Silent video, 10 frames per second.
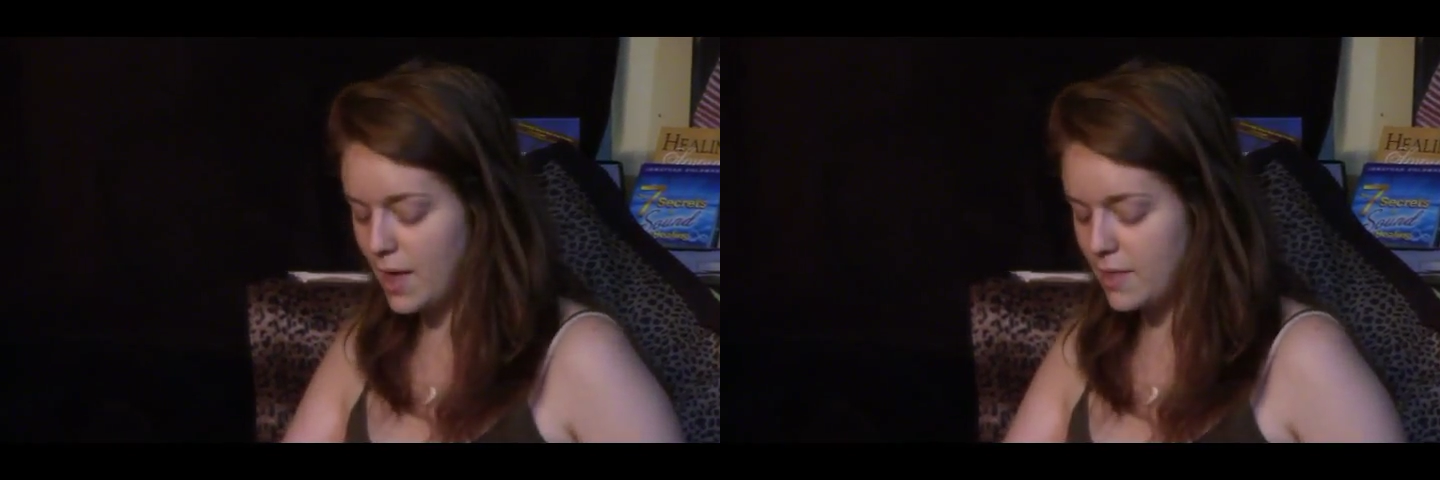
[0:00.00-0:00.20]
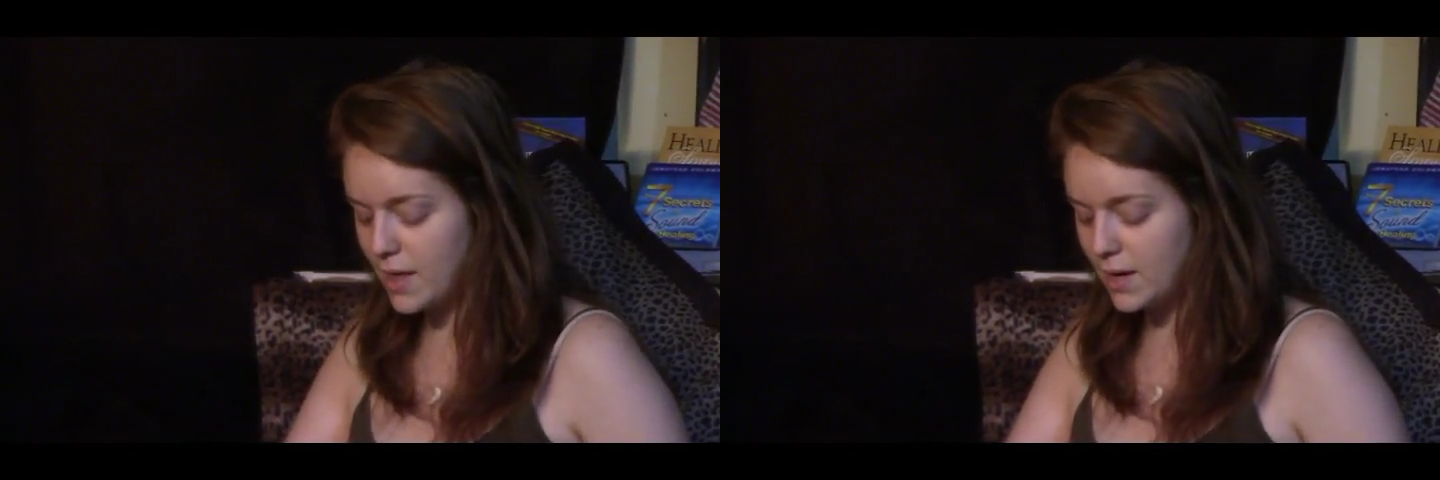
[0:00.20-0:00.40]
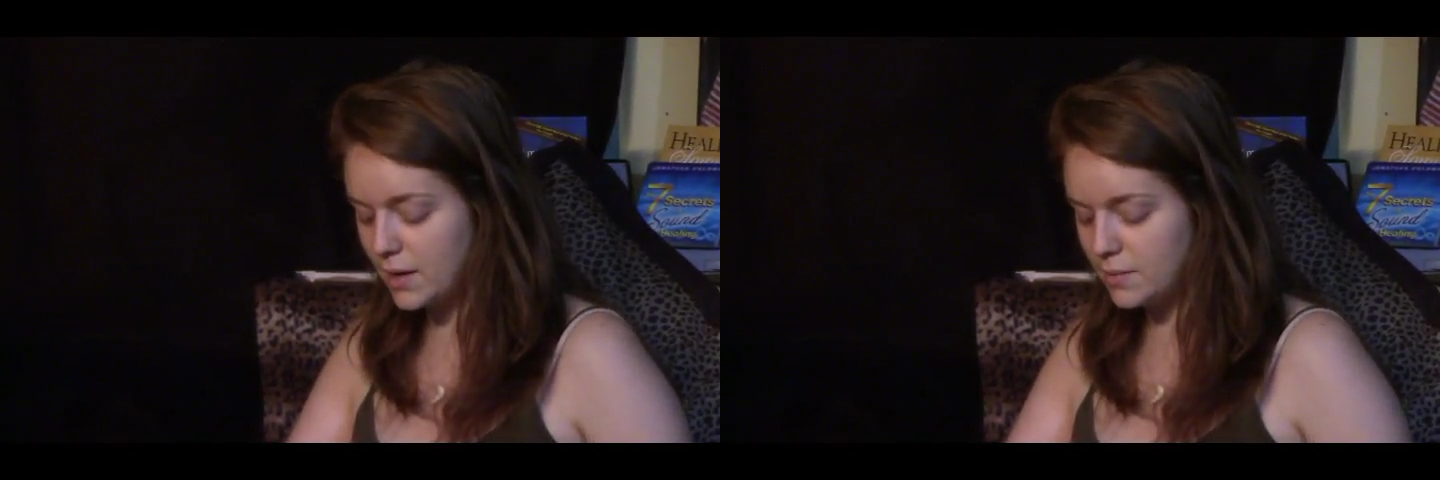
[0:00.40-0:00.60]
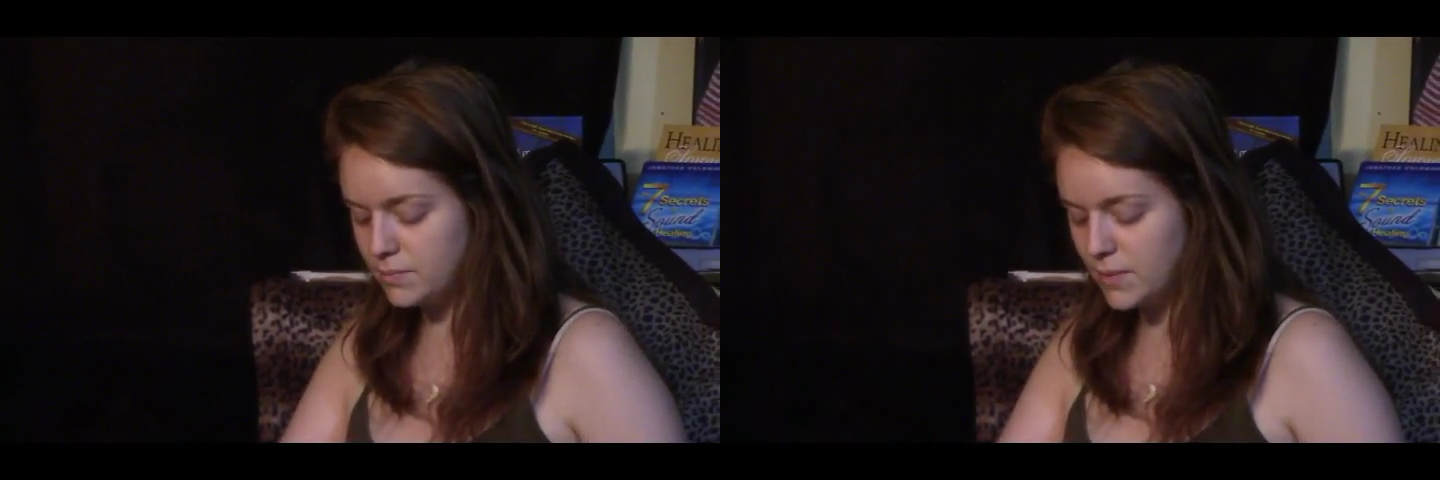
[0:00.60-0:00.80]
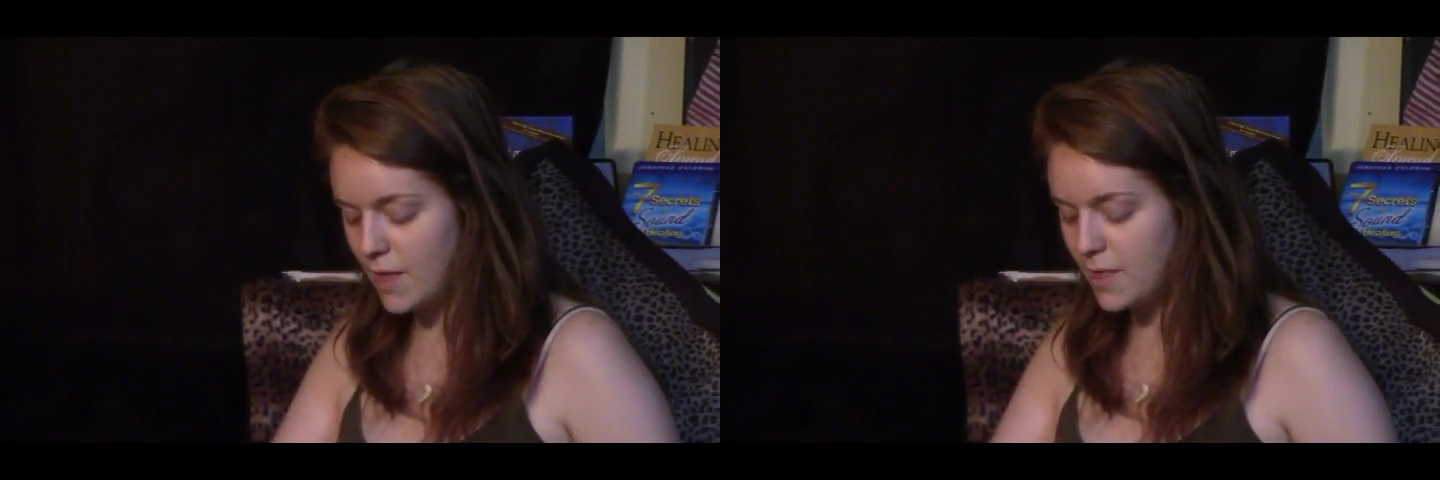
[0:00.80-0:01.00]
And then
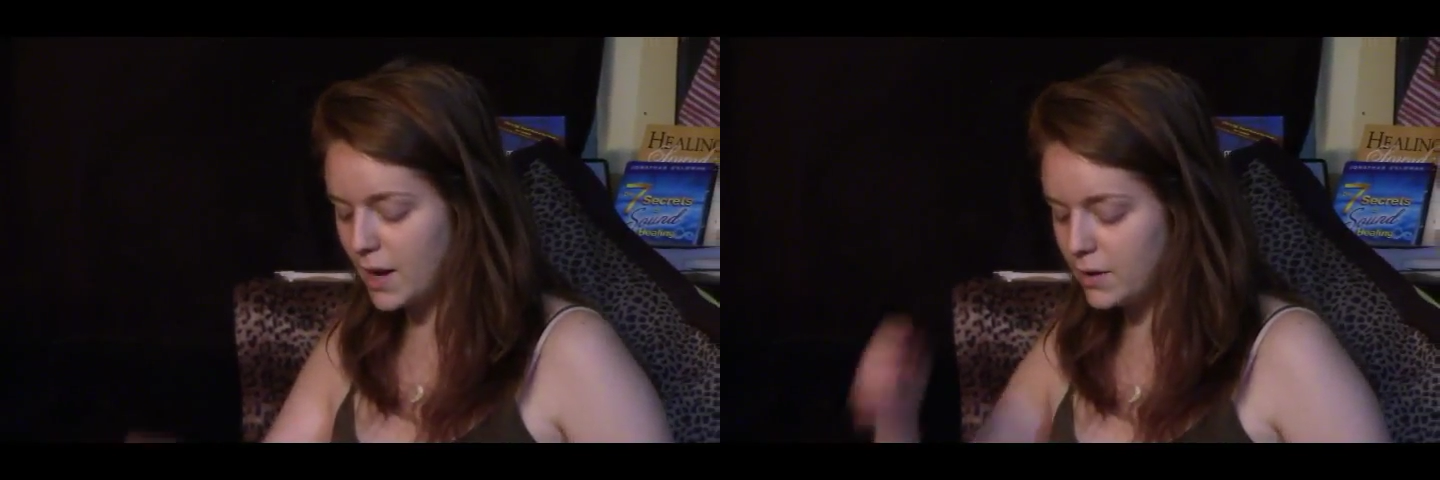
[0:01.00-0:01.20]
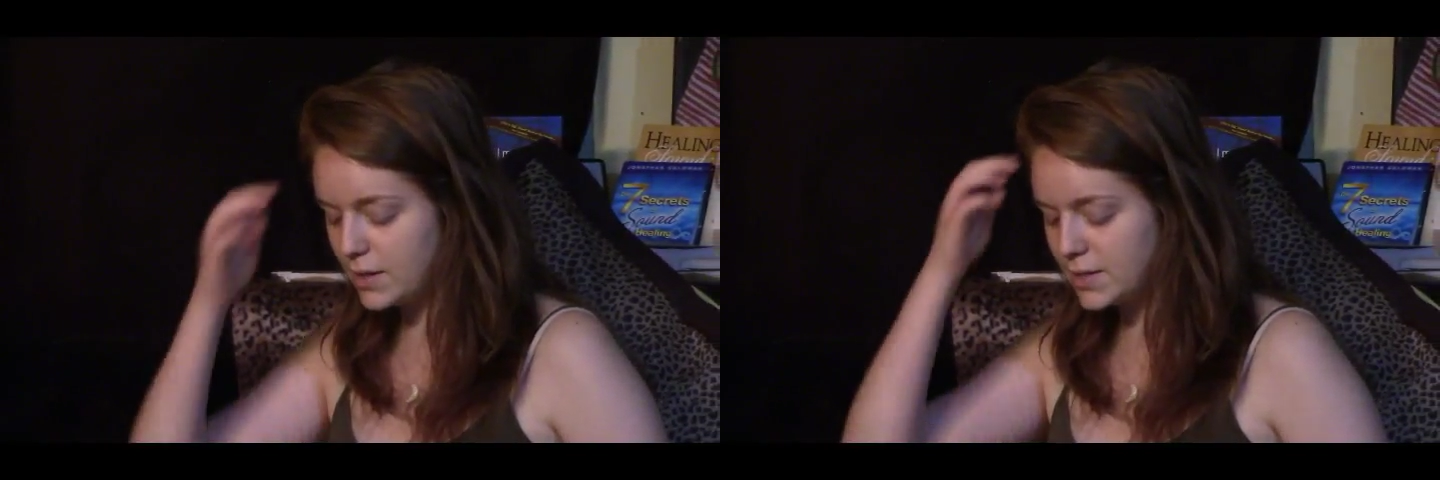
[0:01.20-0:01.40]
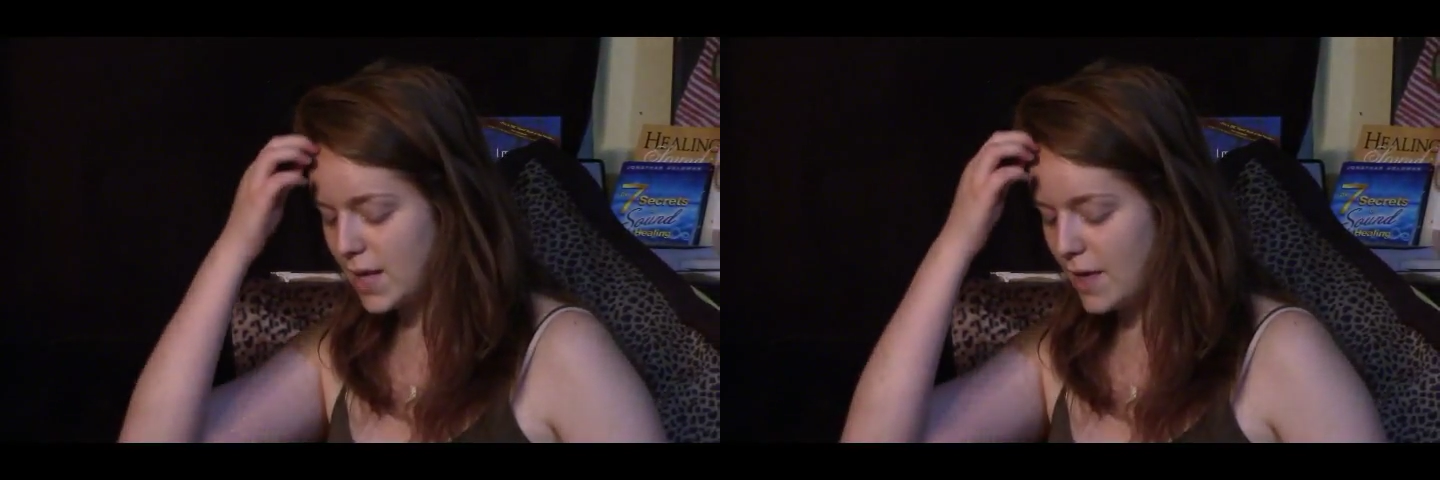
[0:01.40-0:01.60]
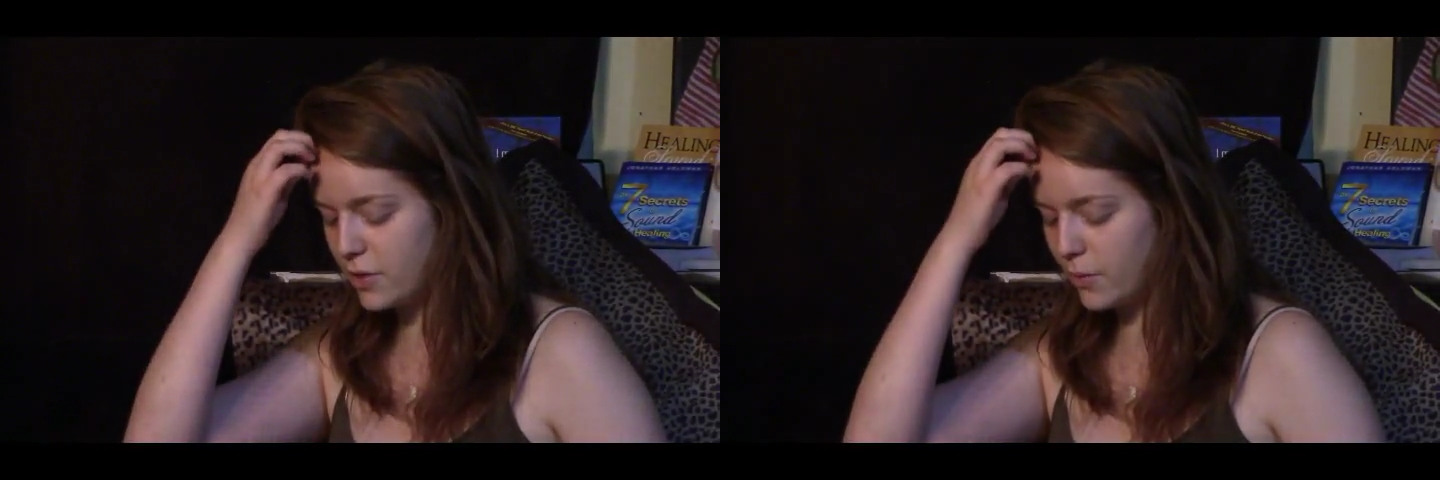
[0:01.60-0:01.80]
I looked at